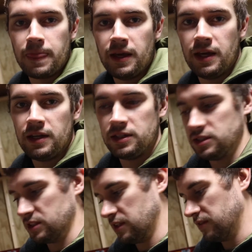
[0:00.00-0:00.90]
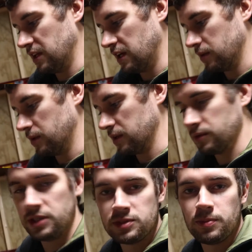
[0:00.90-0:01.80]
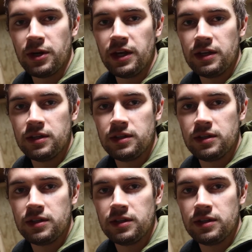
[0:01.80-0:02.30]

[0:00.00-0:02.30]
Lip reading: and I'll just give that a quick respray.